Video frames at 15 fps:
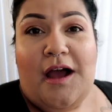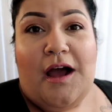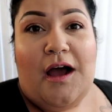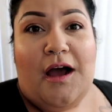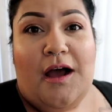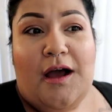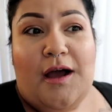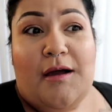
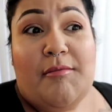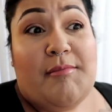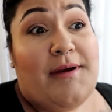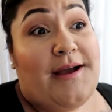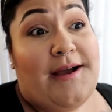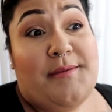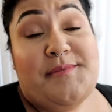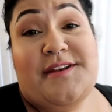
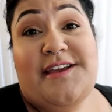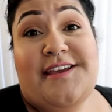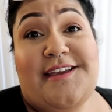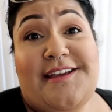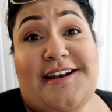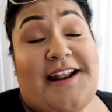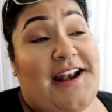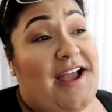um, I'm
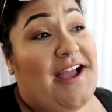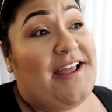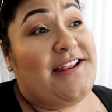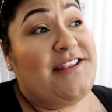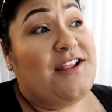digging. And I